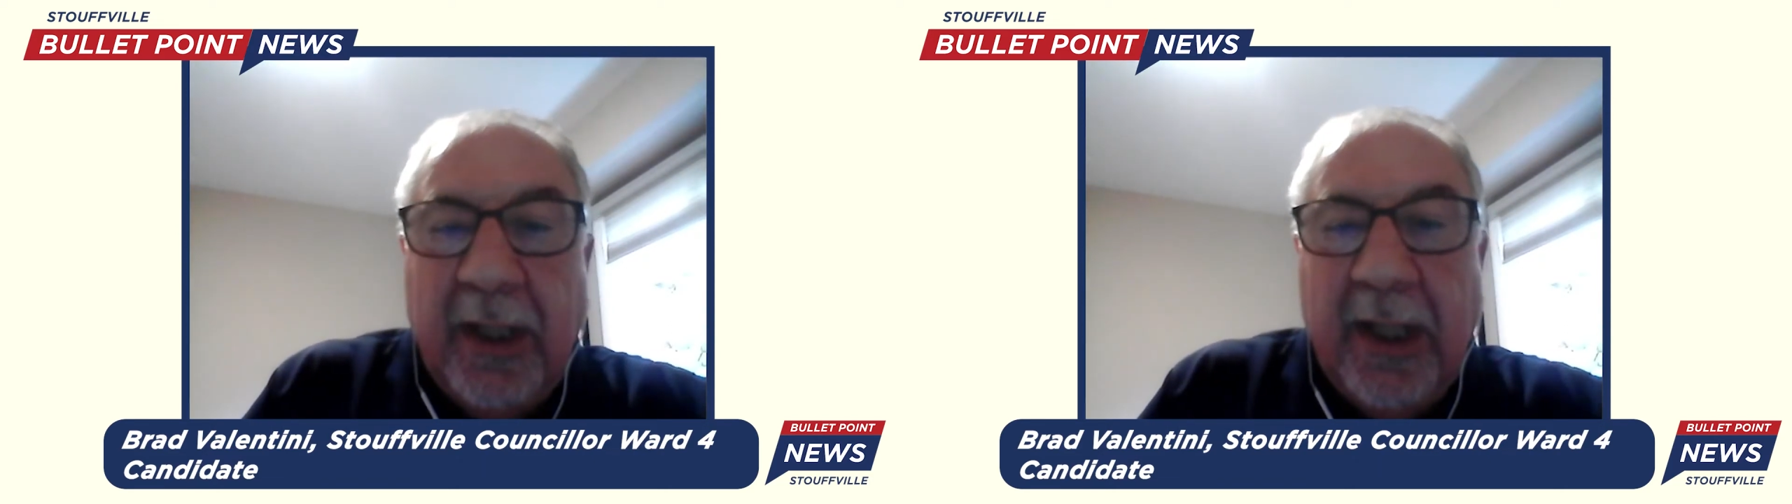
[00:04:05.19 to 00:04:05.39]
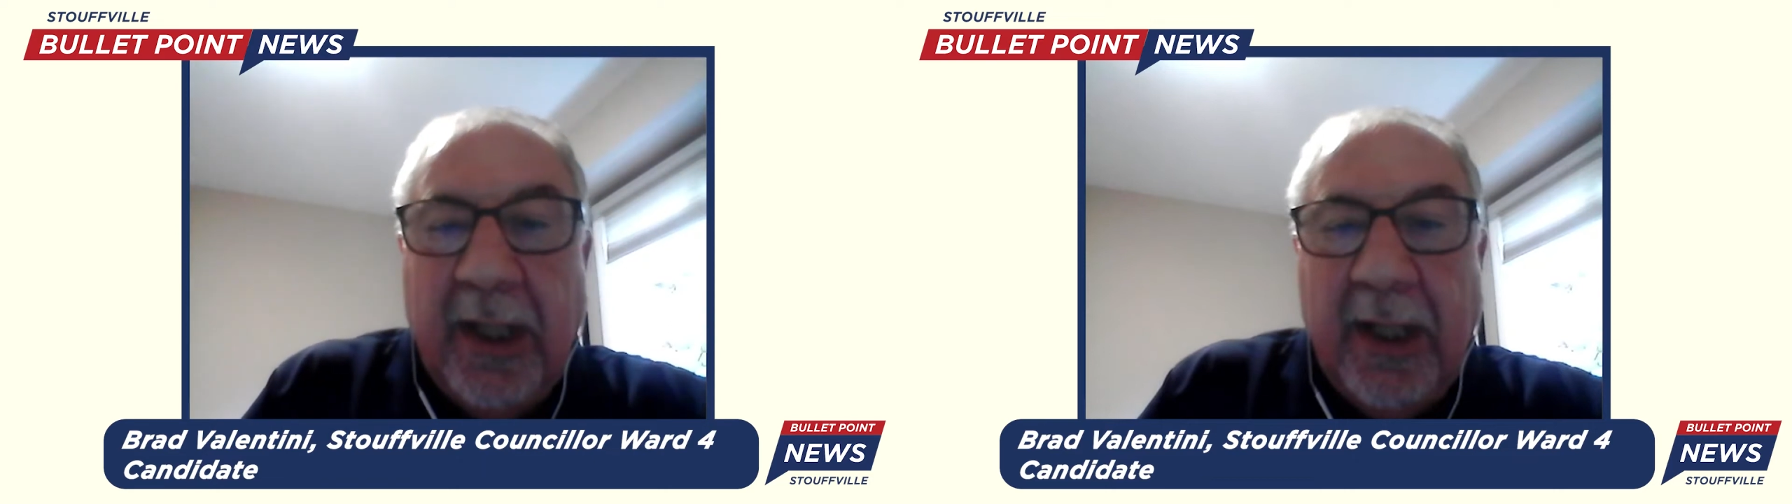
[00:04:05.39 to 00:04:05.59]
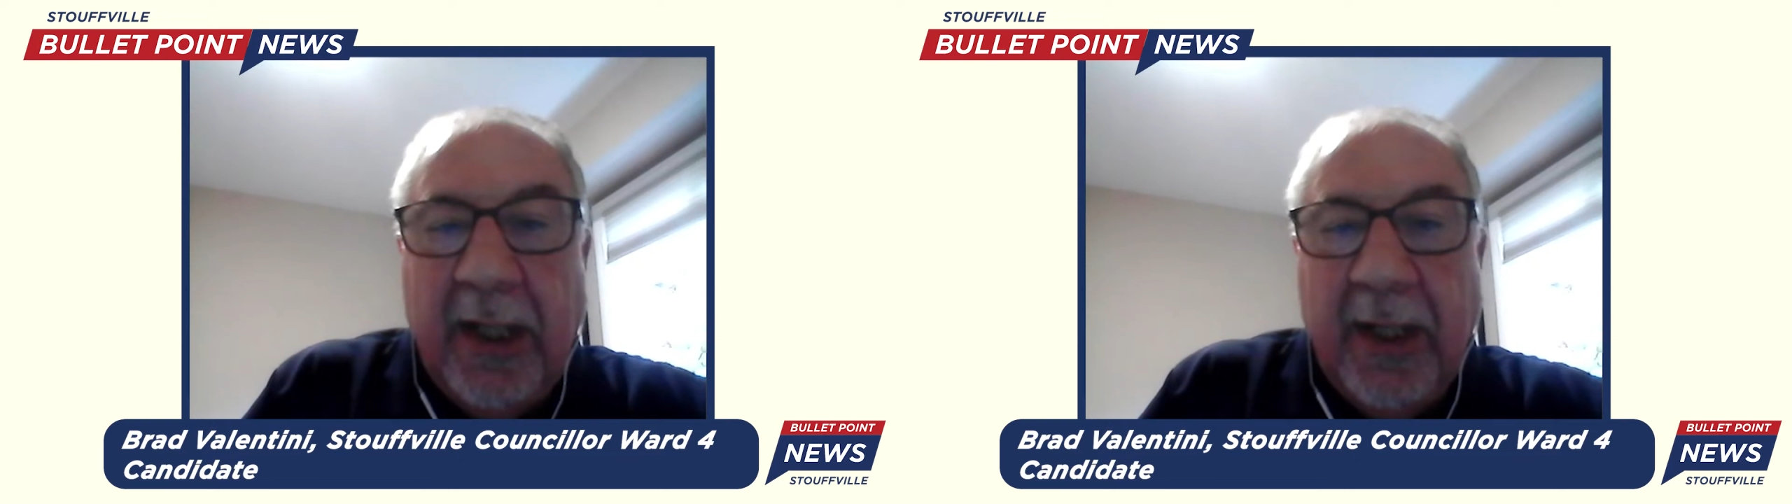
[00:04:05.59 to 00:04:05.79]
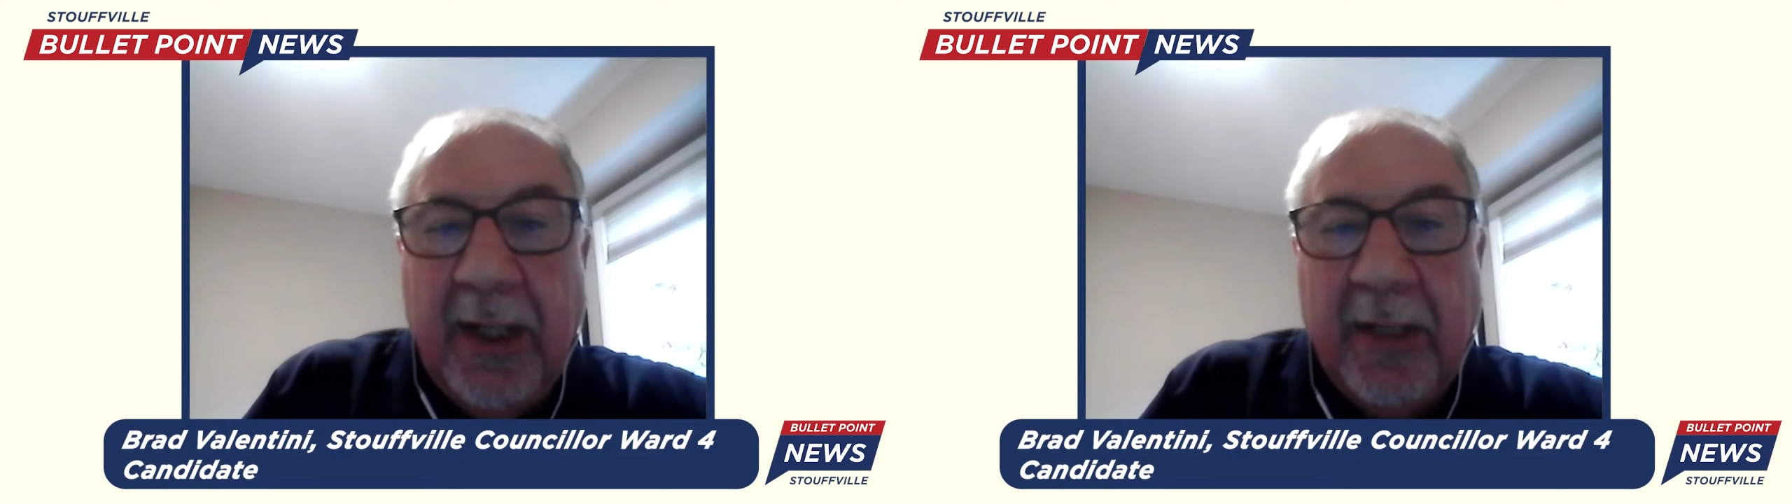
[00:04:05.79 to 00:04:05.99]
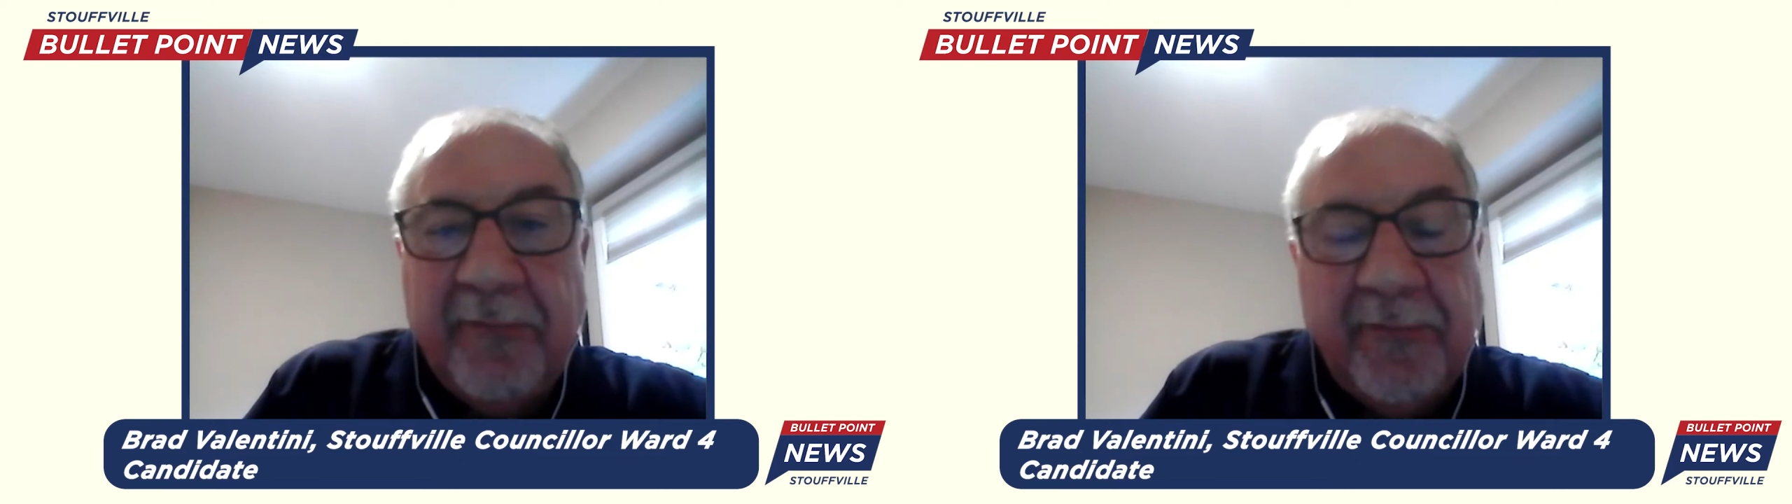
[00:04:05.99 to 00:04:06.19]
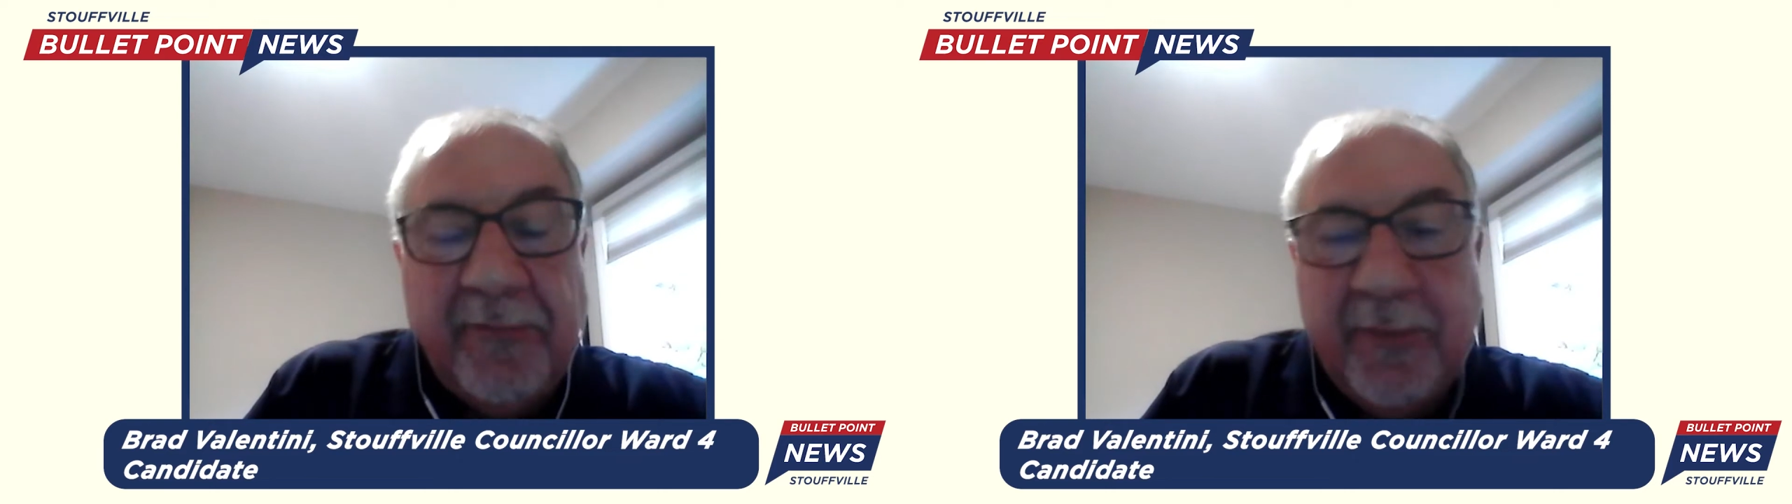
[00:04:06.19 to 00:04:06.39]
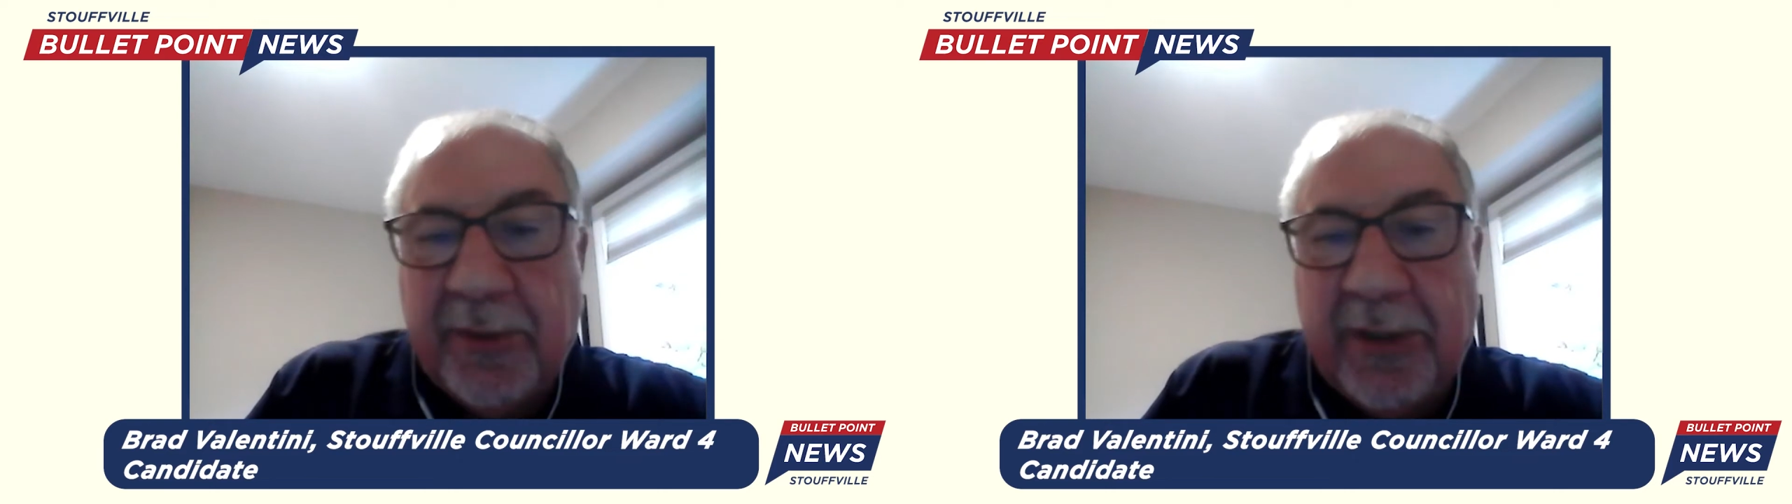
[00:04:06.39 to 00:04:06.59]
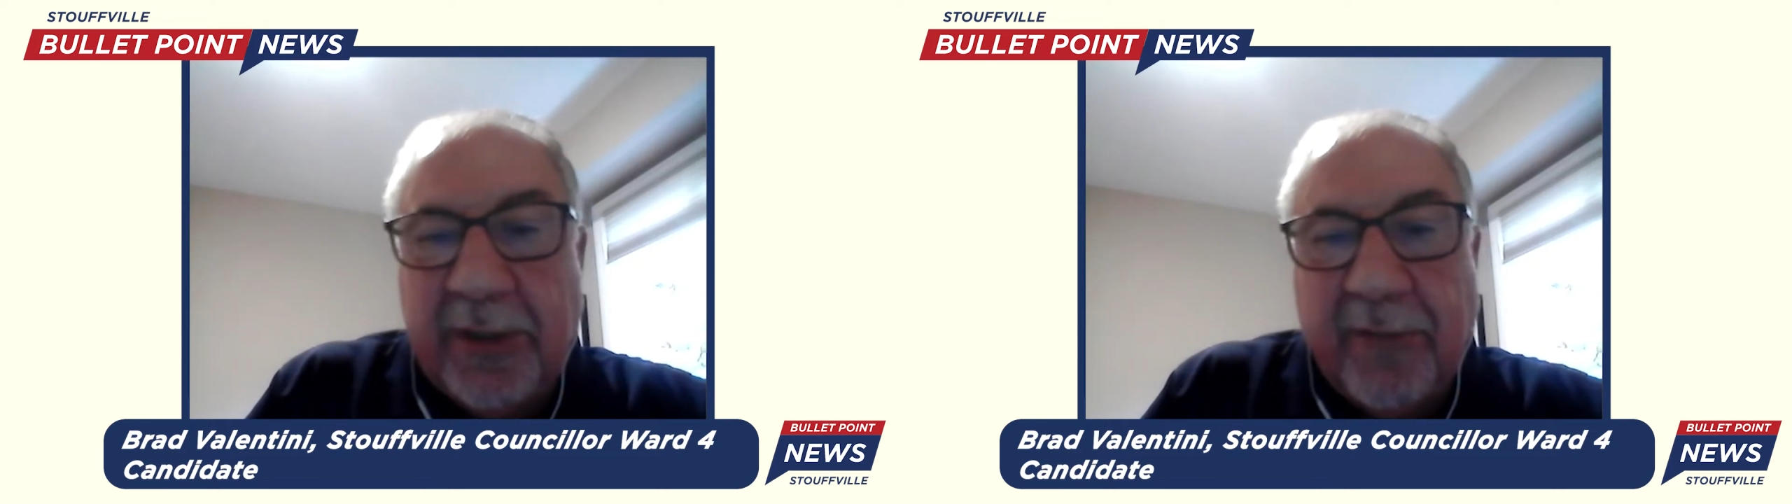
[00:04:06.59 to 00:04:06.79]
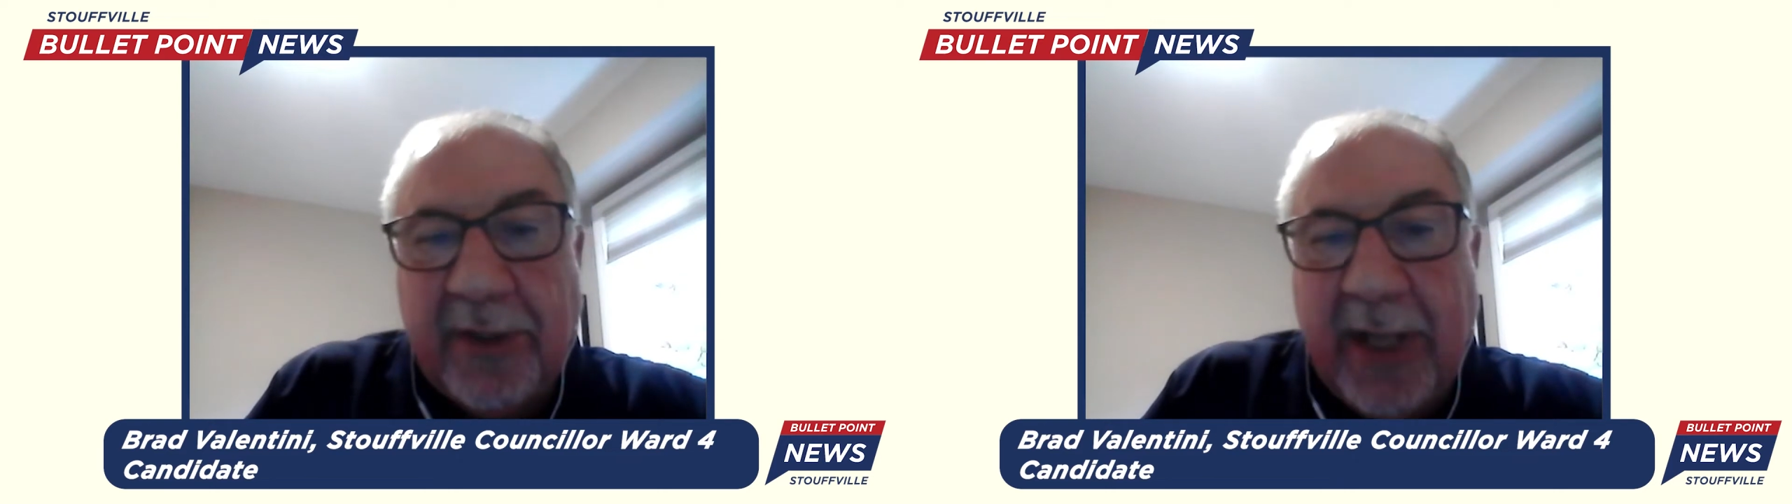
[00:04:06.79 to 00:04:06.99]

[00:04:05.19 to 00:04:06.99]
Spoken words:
50% of our